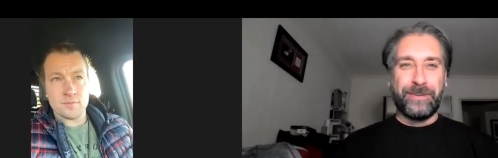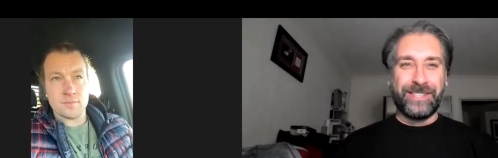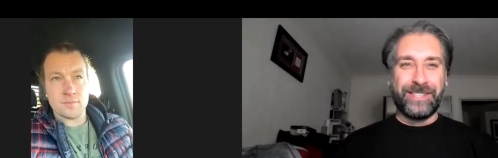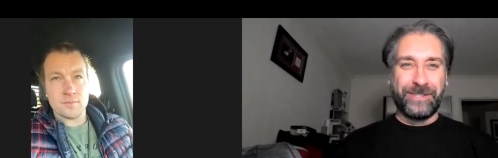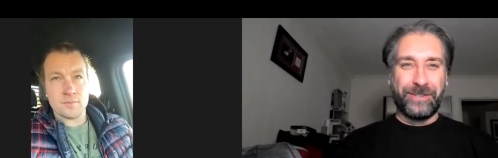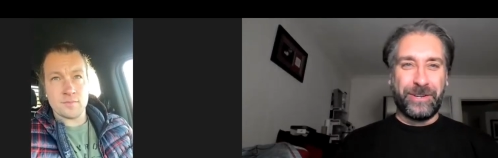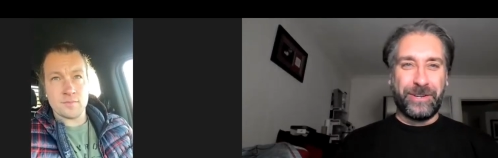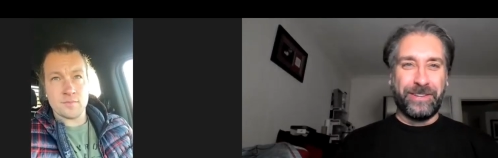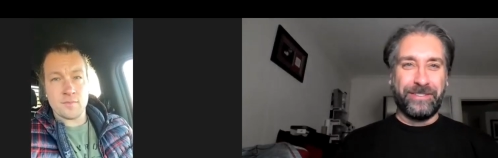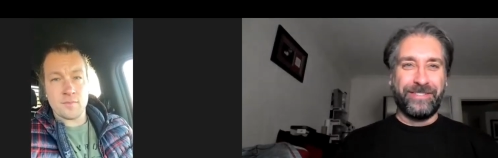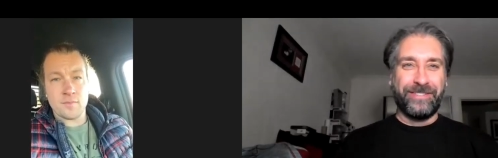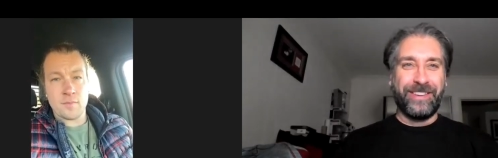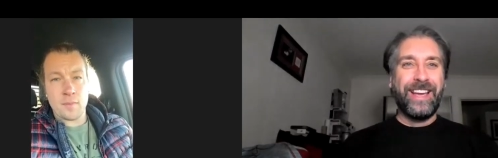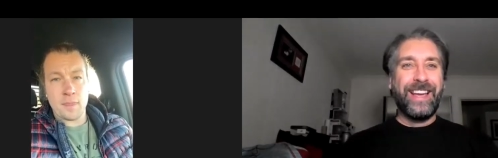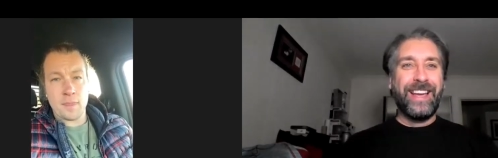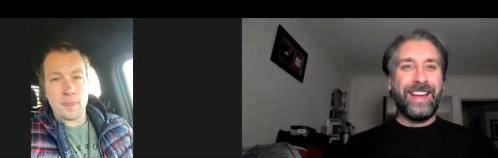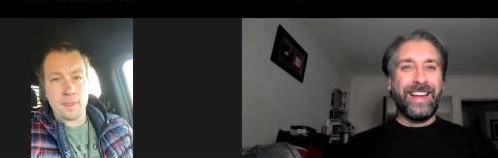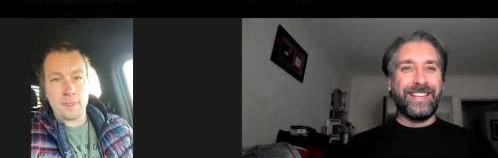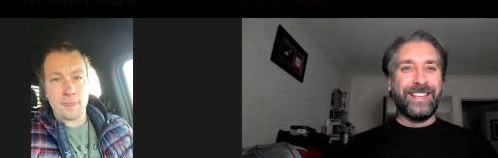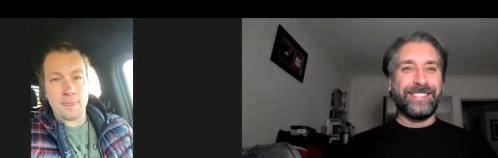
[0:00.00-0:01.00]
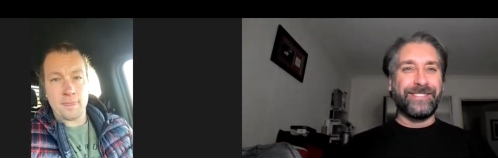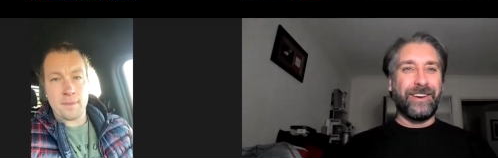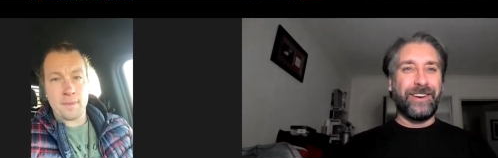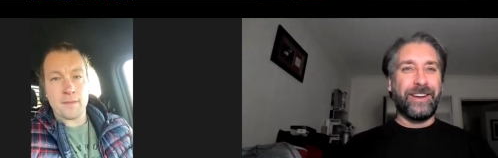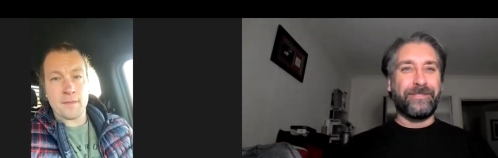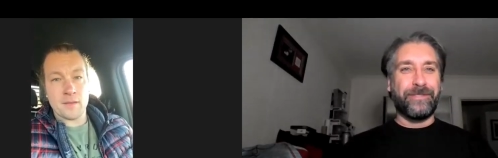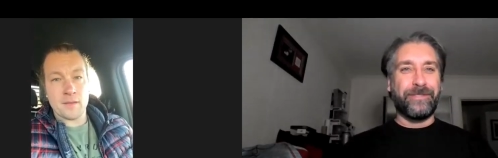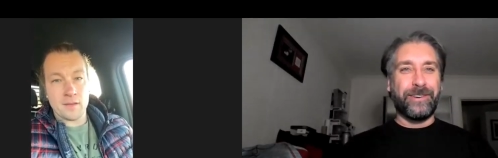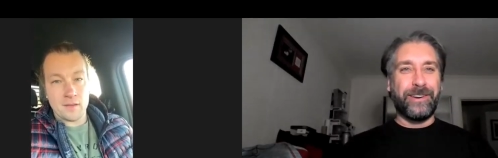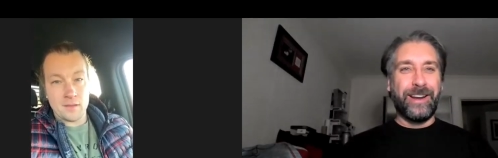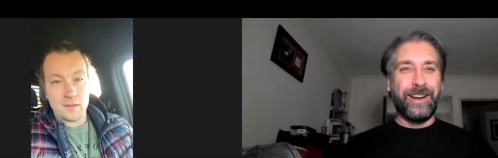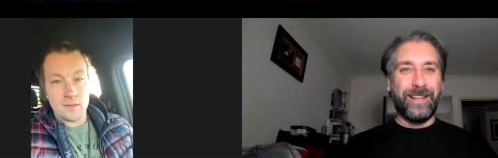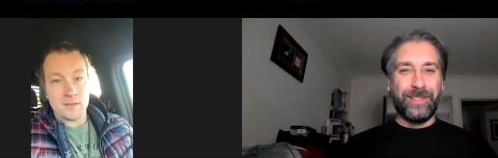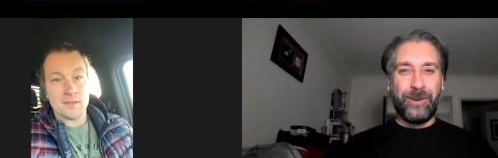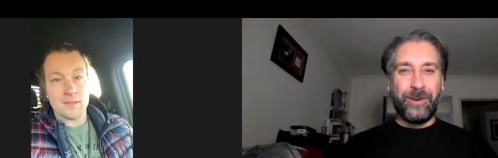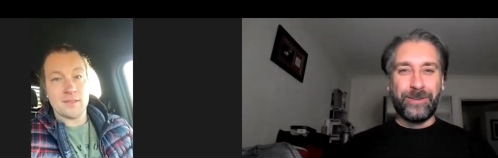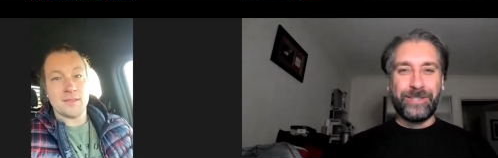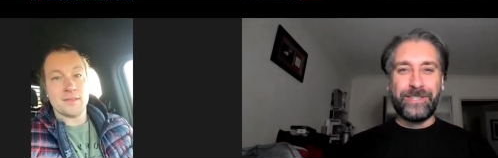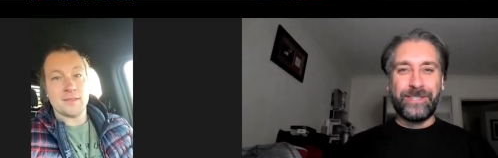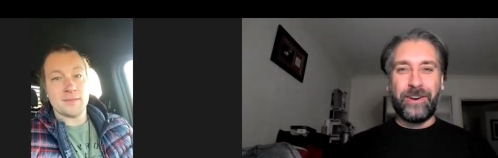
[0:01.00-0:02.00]
Speaker 1: we were sort of inside for a, a
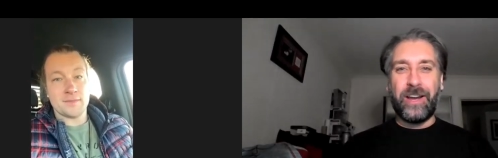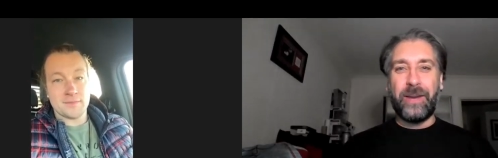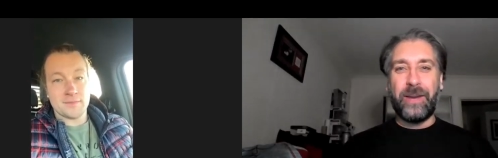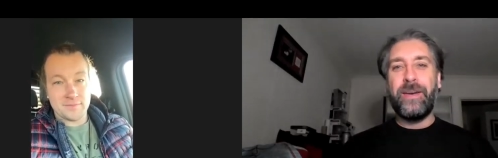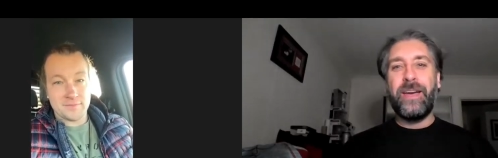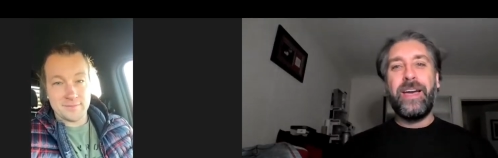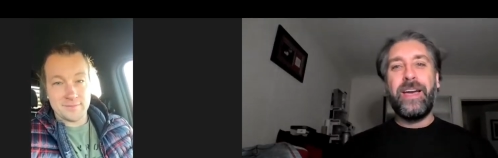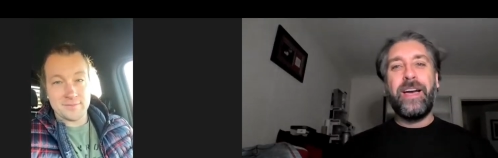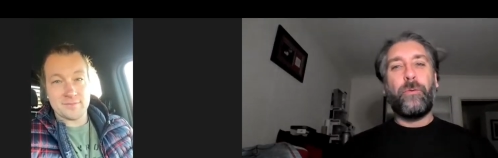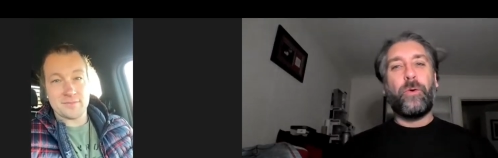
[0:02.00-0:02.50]
long time.